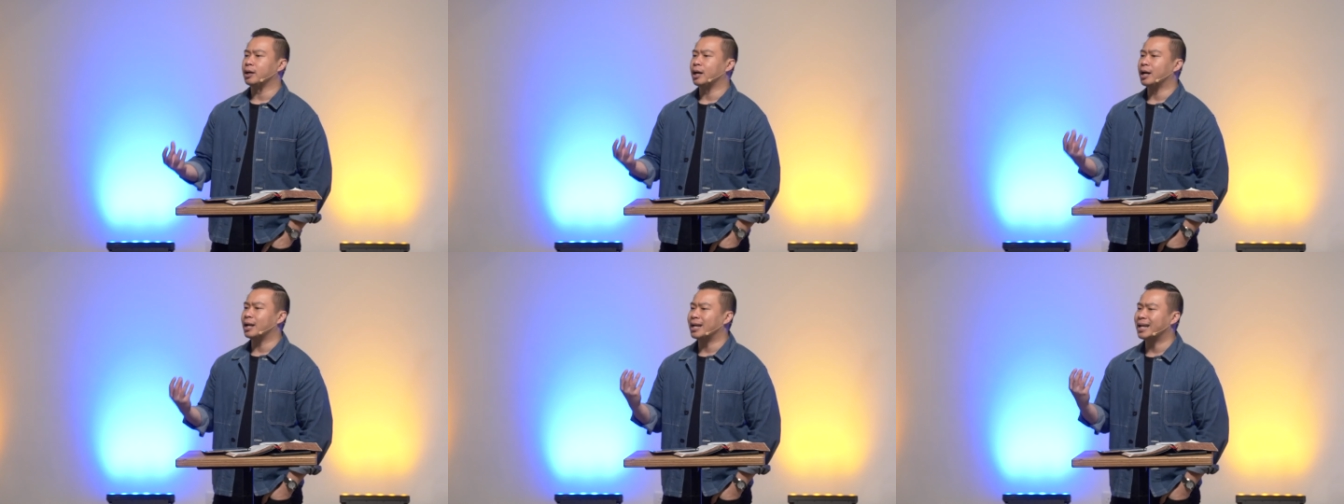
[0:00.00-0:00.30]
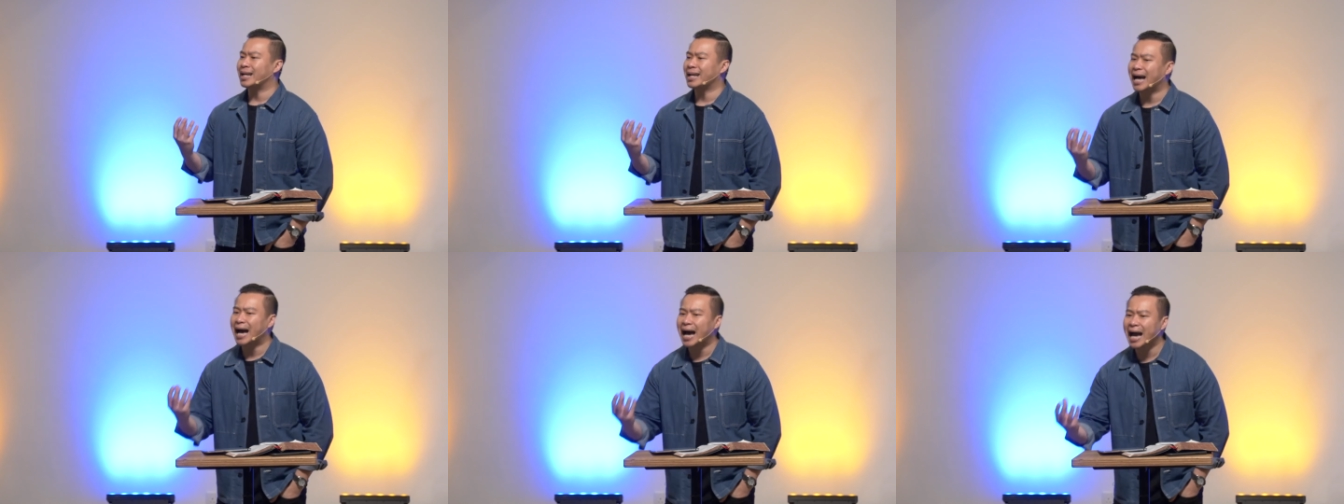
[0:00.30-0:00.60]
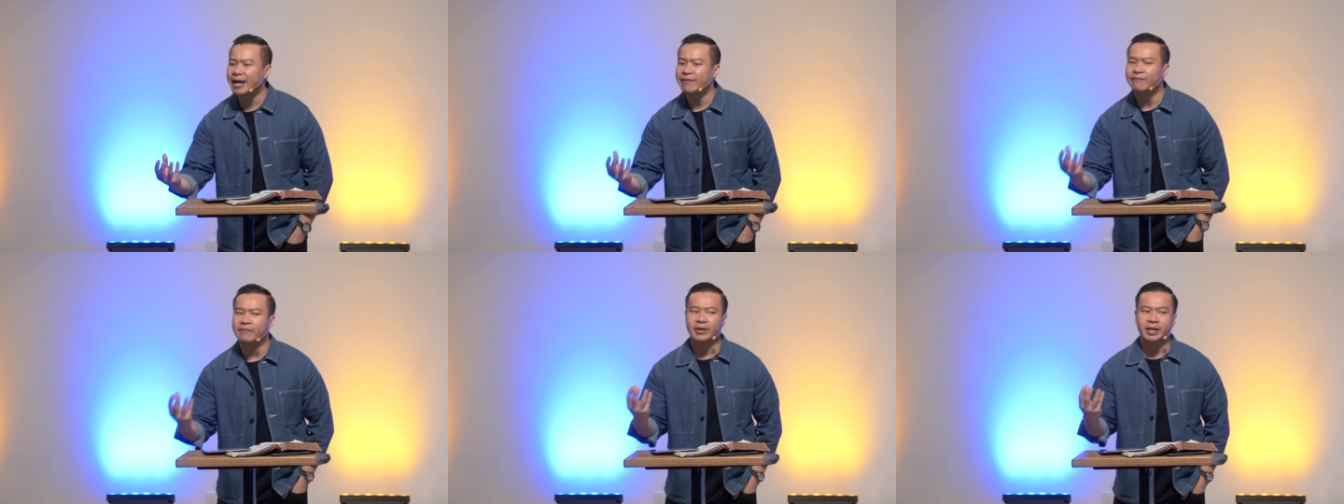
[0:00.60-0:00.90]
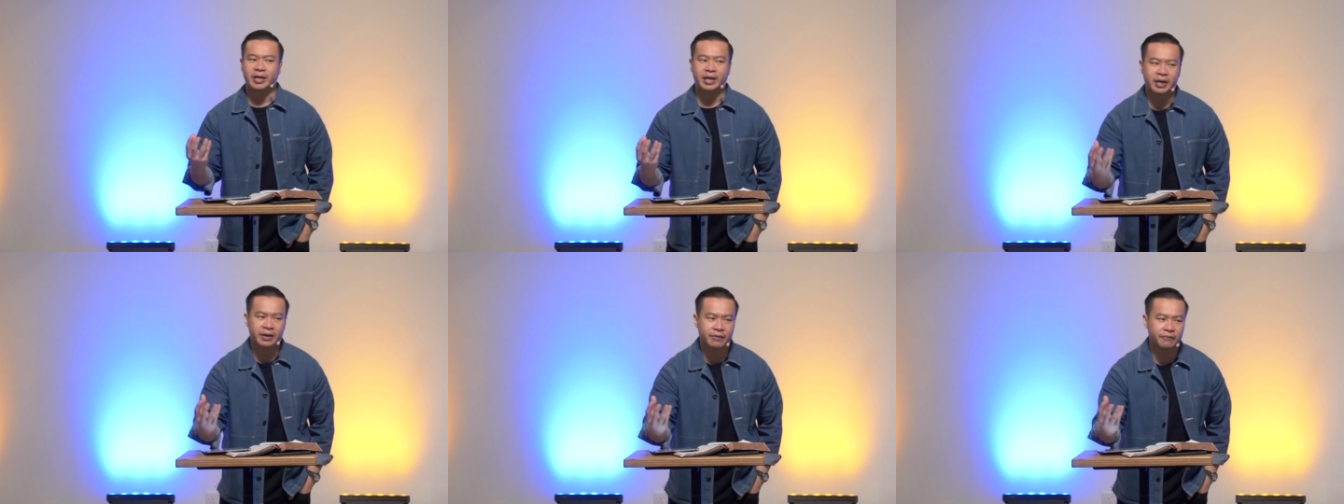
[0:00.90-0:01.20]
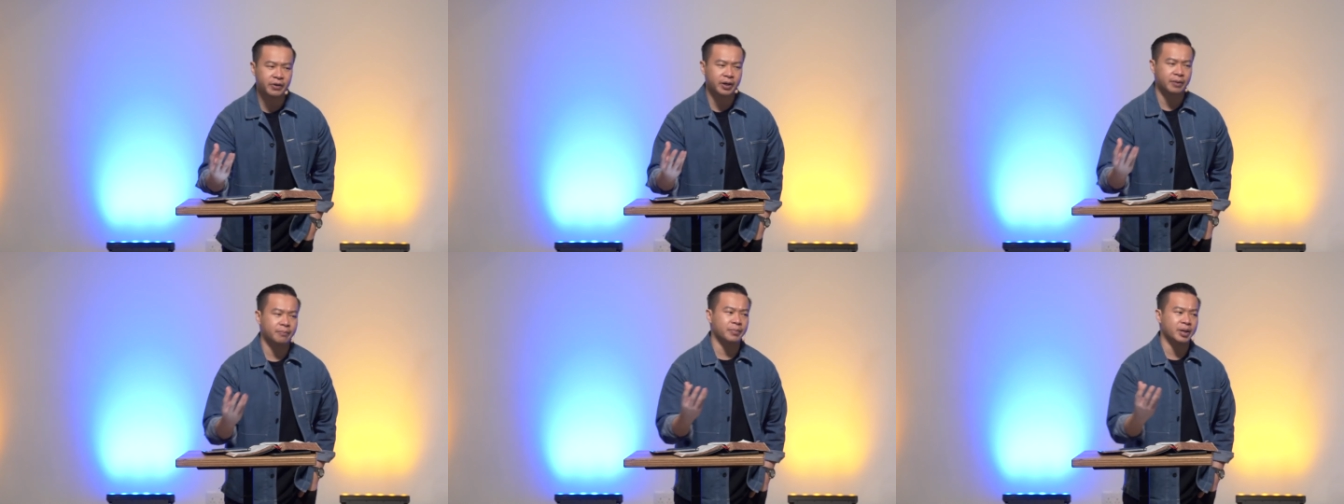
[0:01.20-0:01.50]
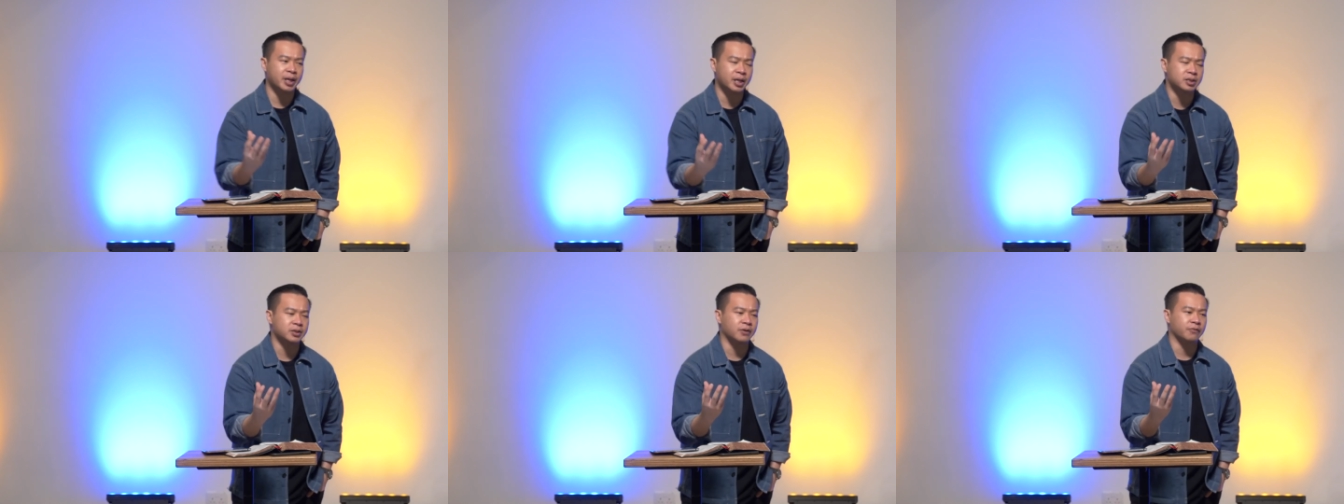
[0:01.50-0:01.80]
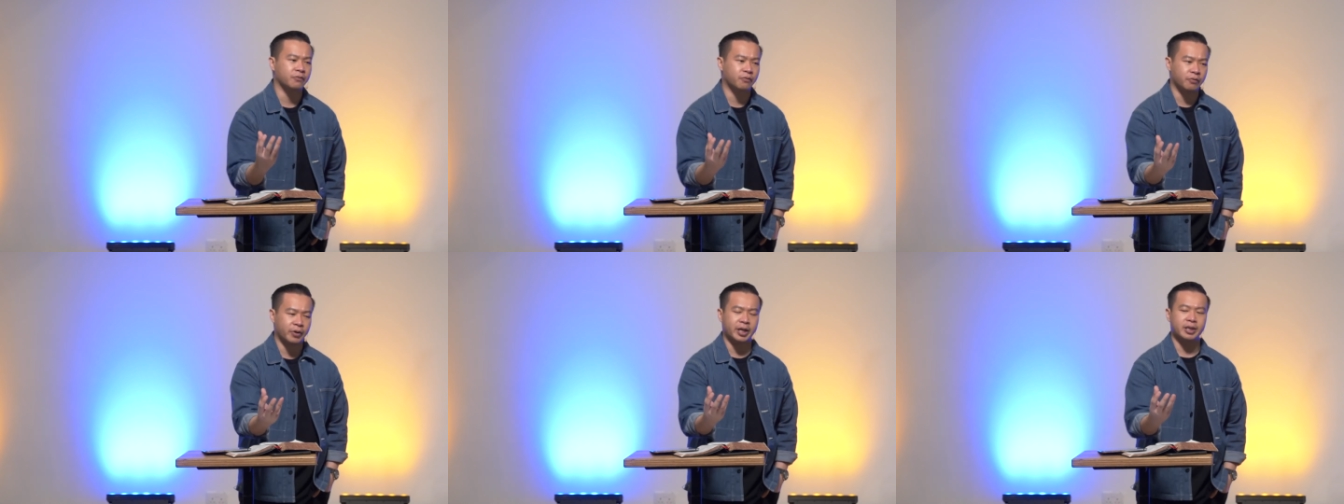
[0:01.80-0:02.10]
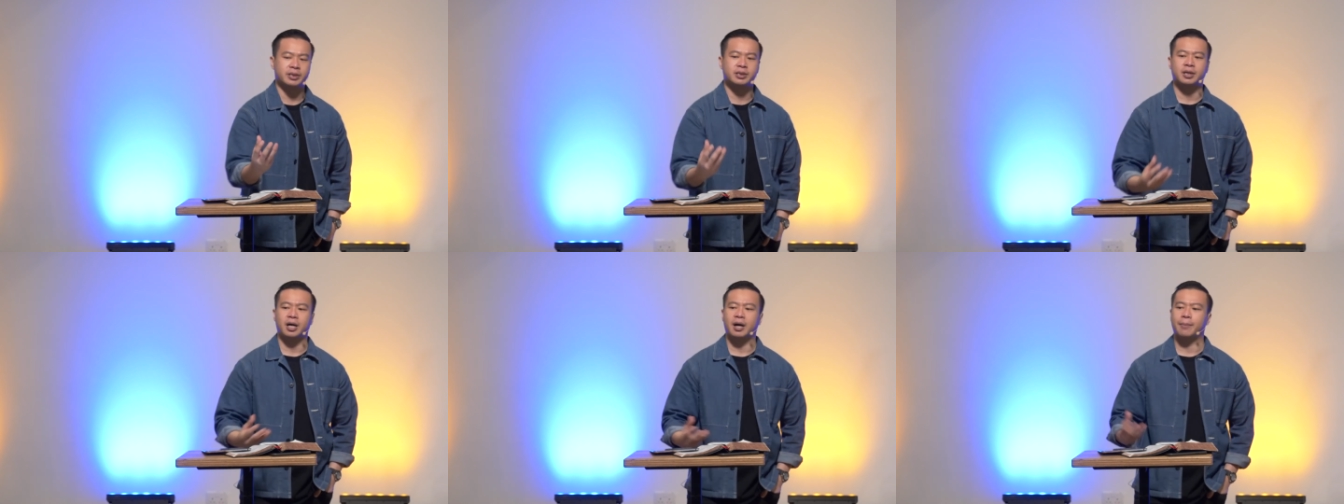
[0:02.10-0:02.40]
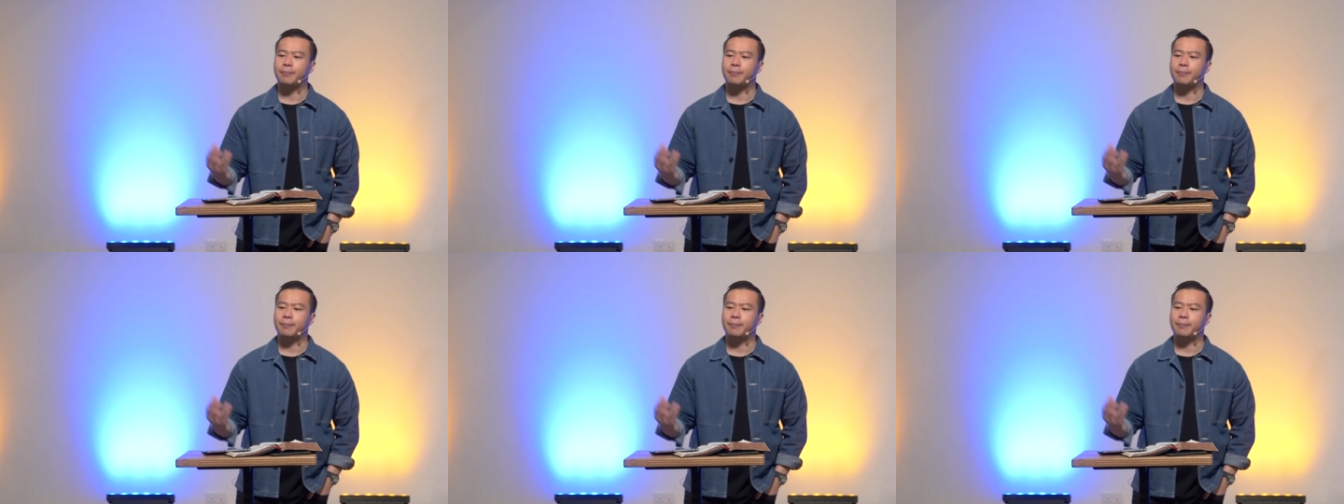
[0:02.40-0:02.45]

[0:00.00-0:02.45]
a life giving means of grace,